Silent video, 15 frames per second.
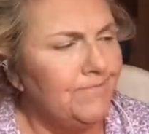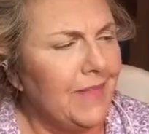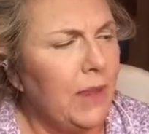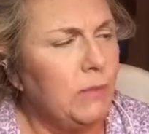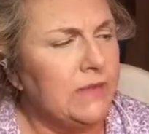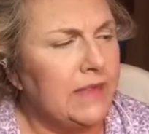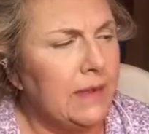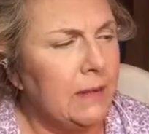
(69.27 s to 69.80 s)
It
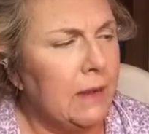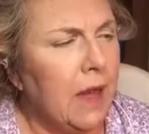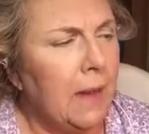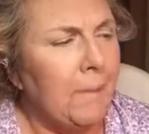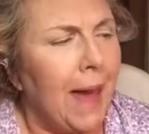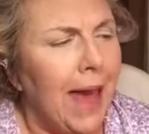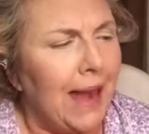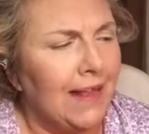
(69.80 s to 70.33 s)
was
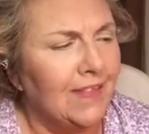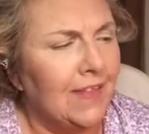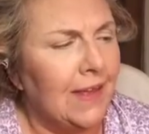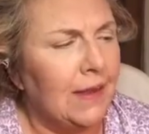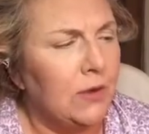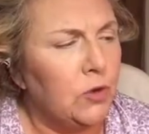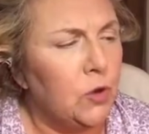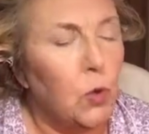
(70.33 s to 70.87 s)
a palette
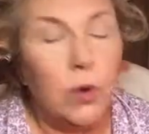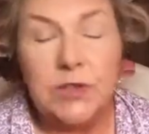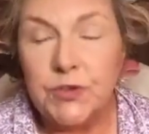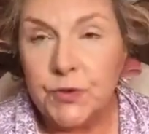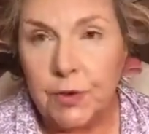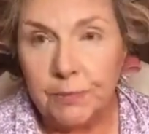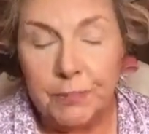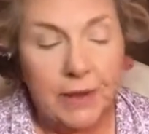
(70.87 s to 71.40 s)
that
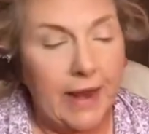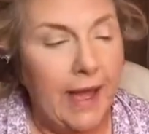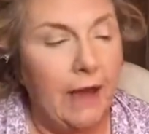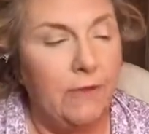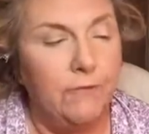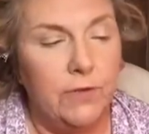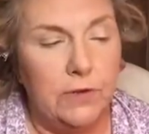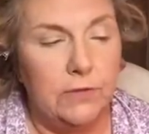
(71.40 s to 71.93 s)
Nordstrom put
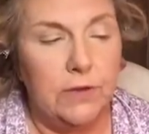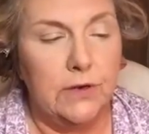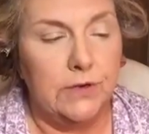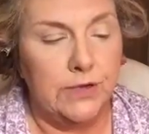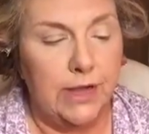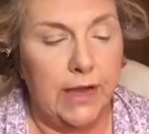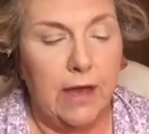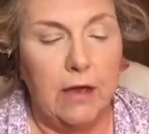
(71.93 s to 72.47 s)
out a few
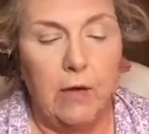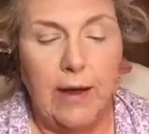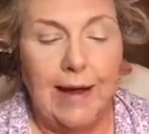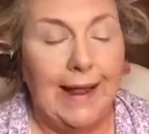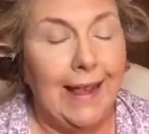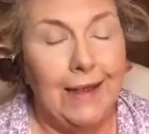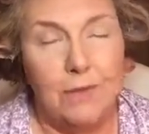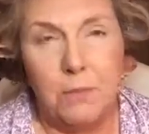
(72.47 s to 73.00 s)
years ago, and
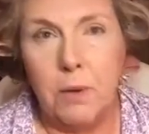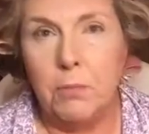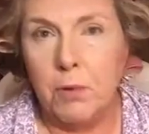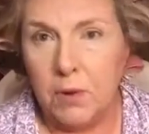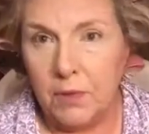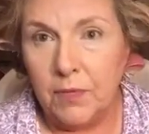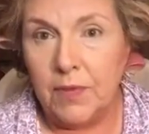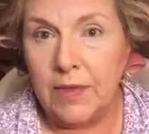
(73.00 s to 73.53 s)
I can't
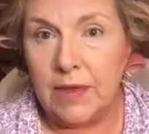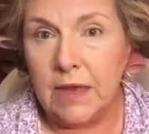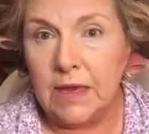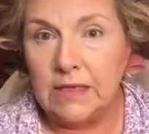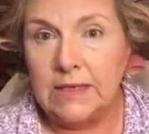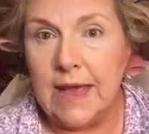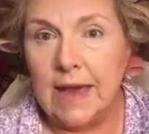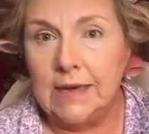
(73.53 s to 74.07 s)
remember the
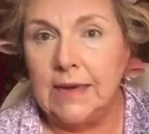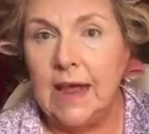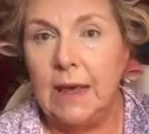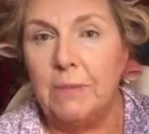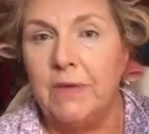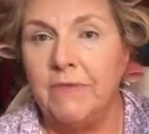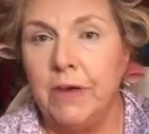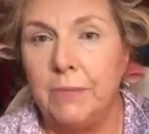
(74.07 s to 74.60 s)
exact
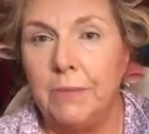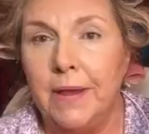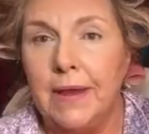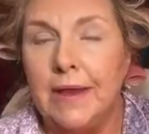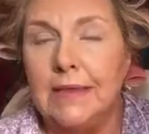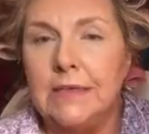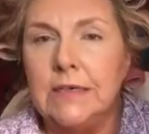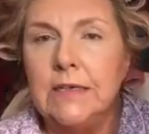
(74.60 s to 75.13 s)
name of it, but
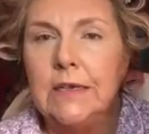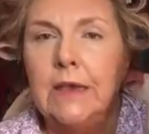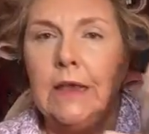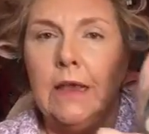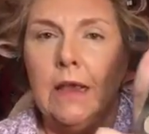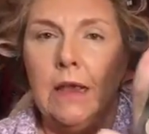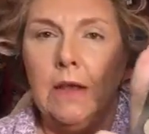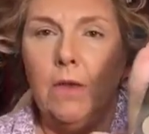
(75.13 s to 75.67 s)
it's
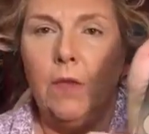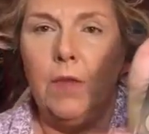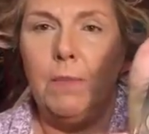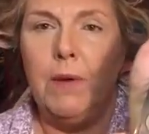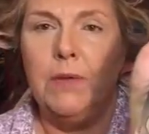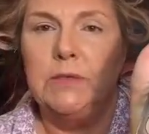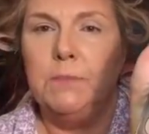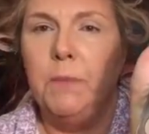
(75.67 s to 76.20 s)
the
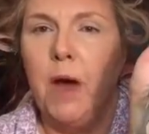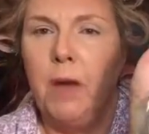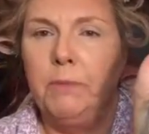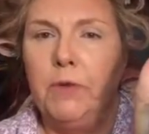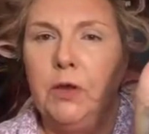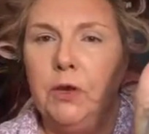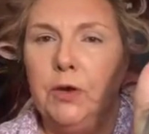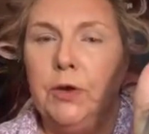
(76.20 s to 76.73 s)
most
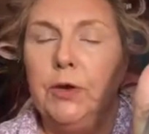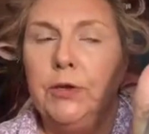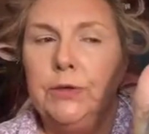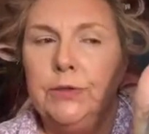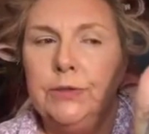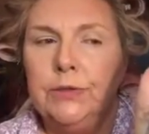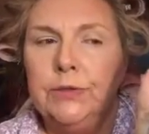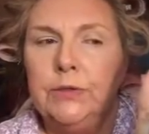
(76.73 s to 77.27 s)
popular
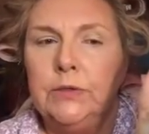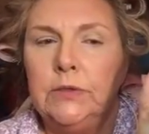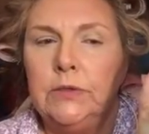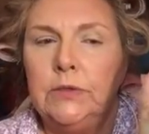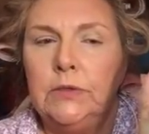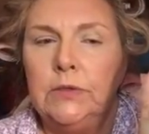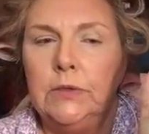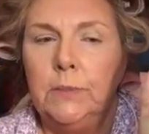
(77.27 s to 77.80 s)

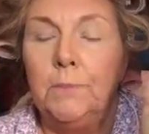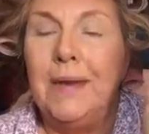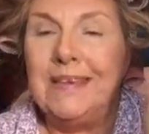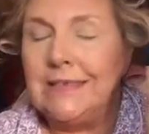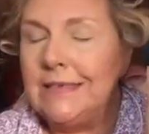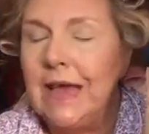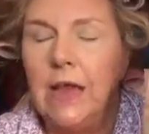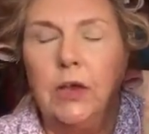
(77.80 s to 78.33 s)

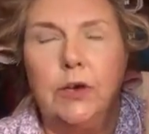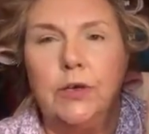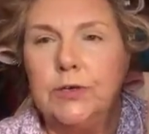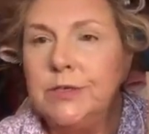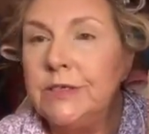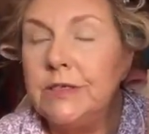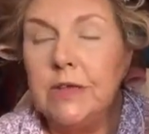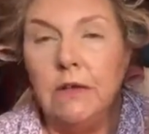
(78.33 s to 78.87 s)

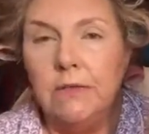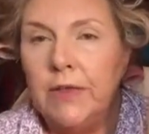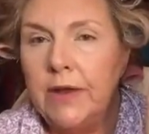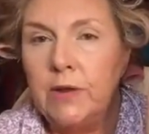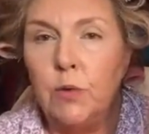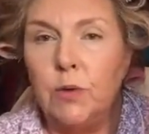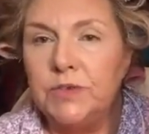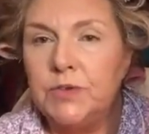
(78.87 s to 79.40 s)
bestsellers
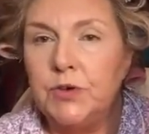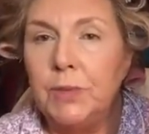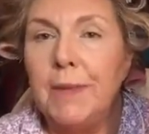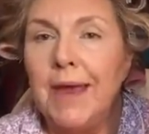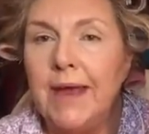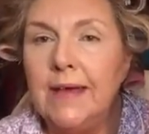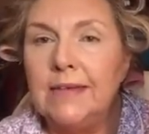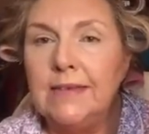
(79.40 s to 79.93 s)
that Nordstrom
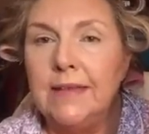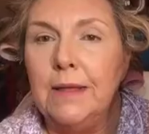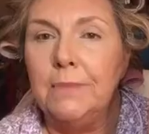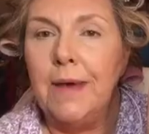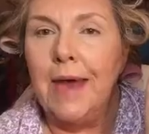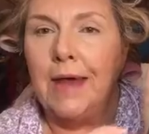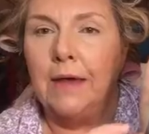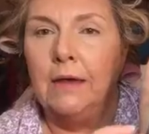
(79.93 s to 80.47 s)
has in the
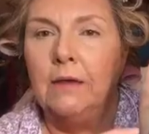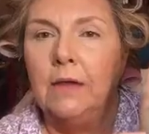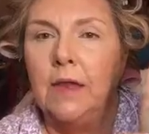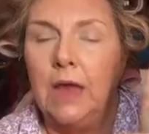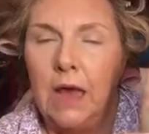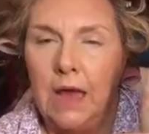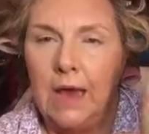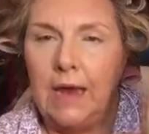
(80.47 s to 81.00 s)
MAC
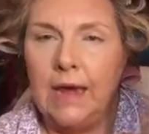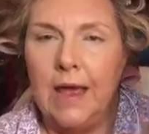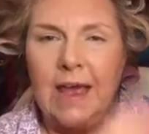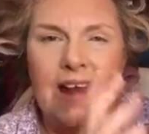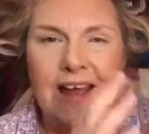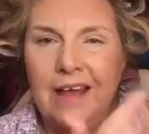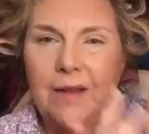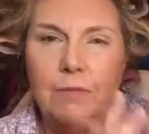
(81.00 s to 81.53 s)
line,
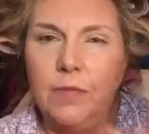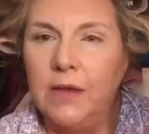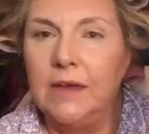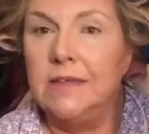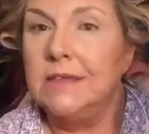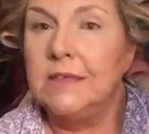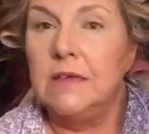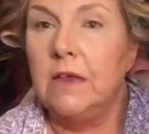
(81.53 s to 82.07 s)
and I don't think
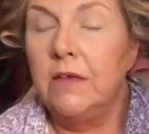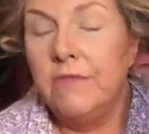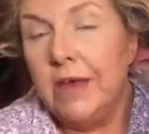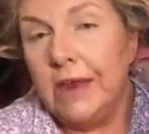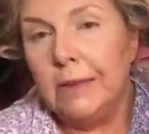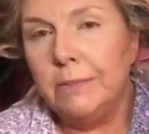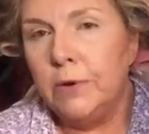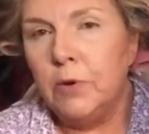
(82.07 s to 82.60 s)
it's still
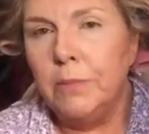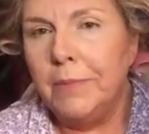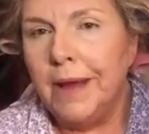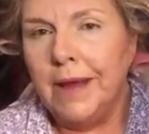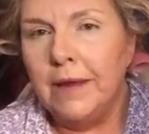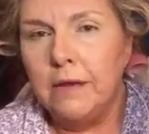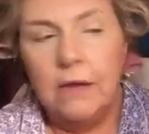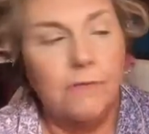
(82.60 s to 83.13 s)
available,
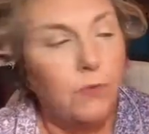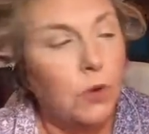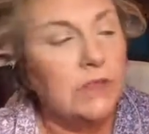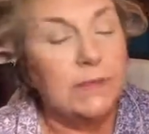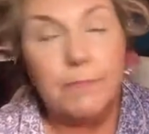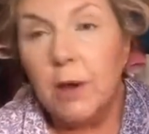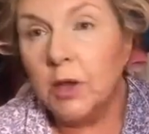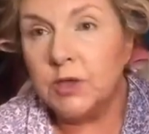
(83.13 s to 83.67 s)
but of
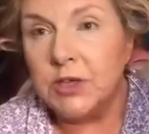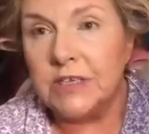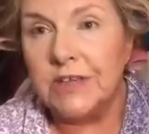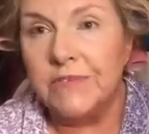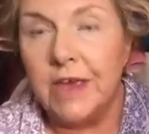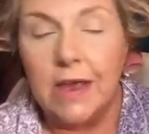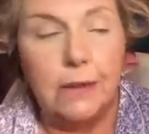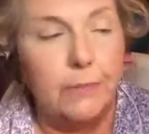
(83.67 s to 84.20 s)
course Mulch is
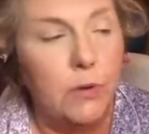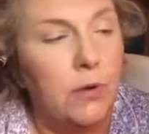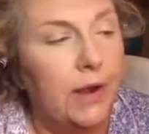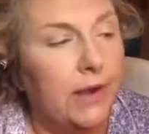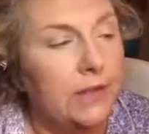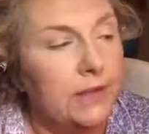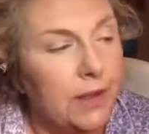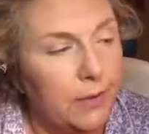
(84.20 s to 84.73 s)
available
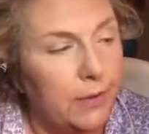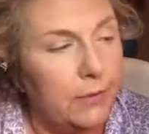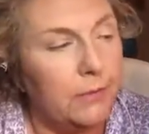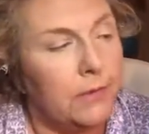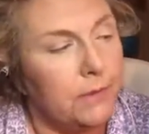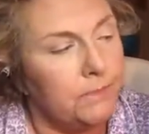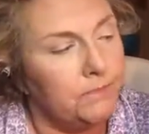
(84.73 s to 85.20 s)
on its own.